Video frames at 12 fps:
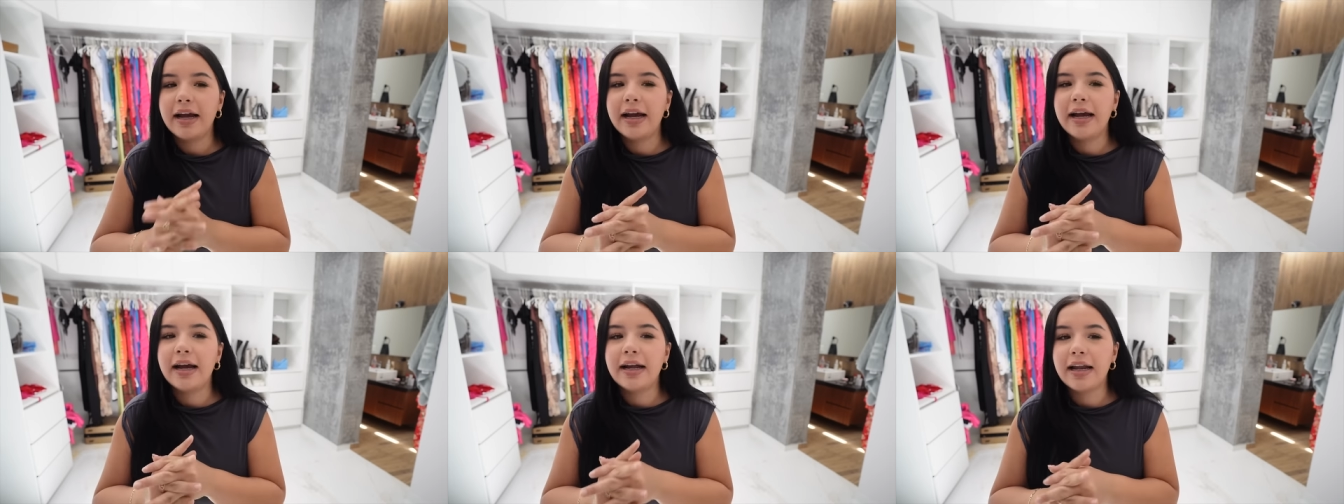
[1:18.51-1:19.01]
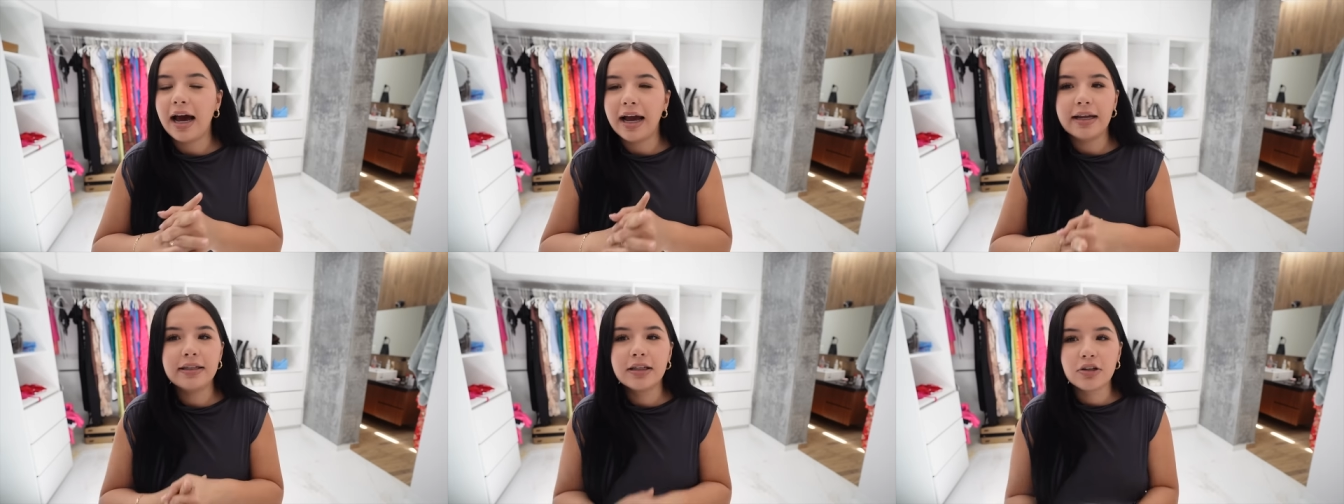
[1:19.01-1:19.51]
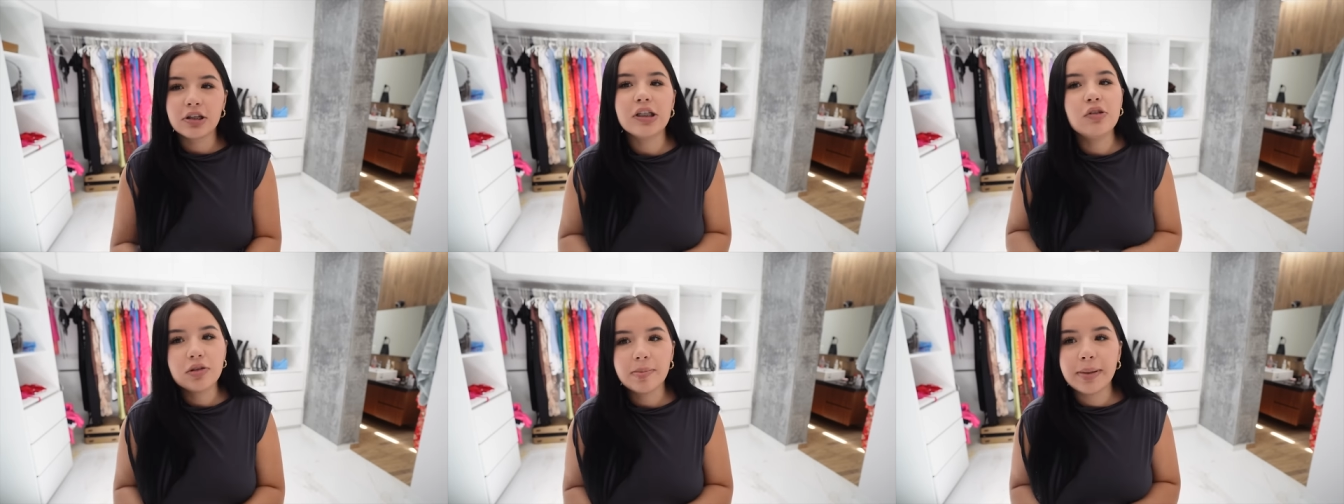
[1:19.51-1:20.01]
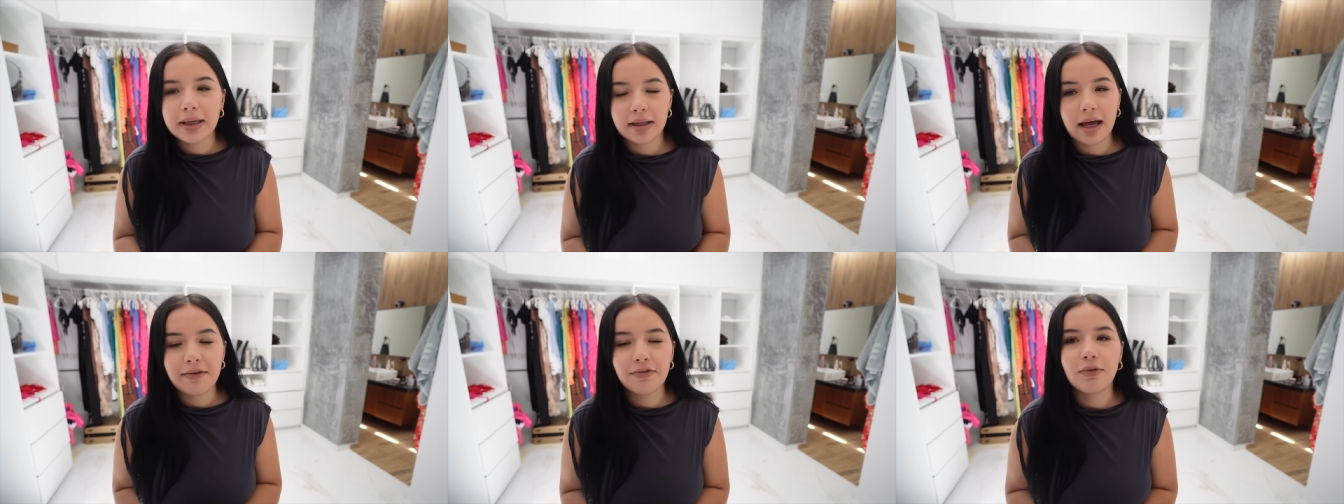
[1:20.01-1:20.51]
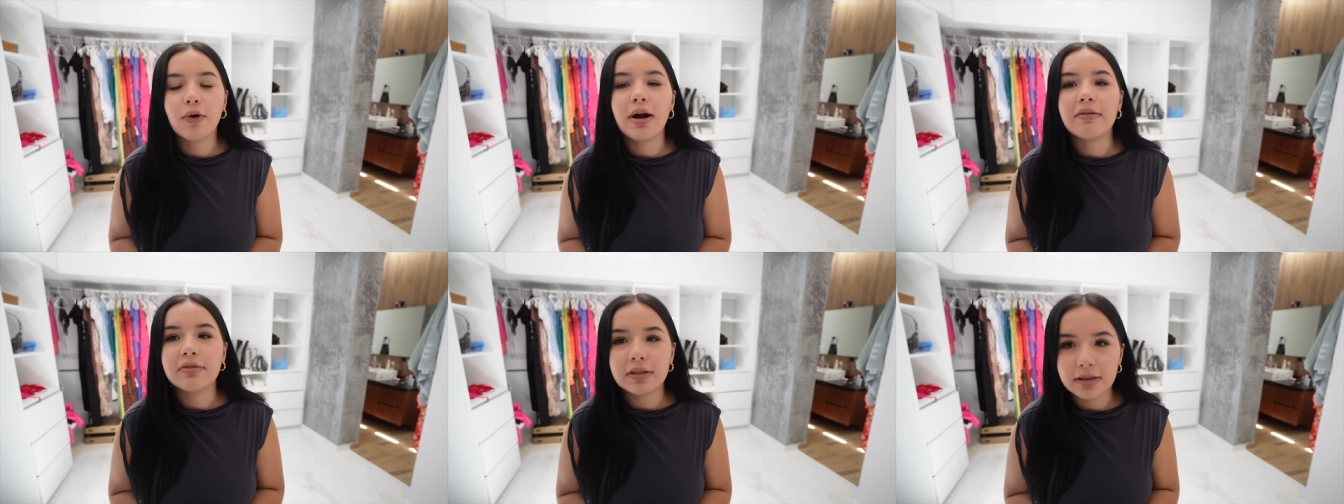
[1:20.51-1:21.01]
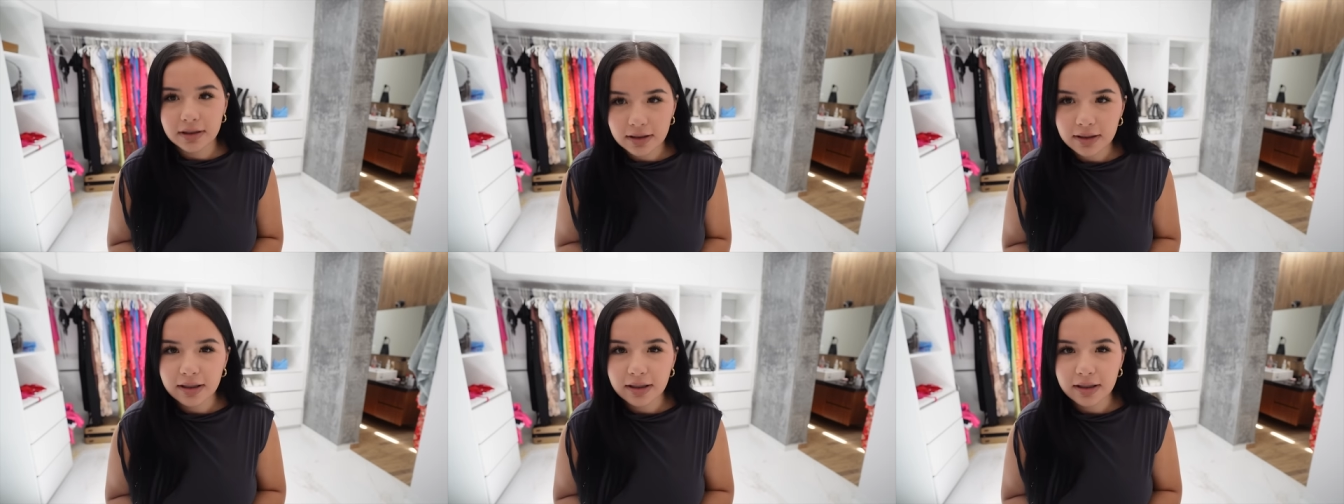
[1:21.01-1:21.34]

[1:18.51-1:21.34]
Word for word: And I literally use the big light for everything.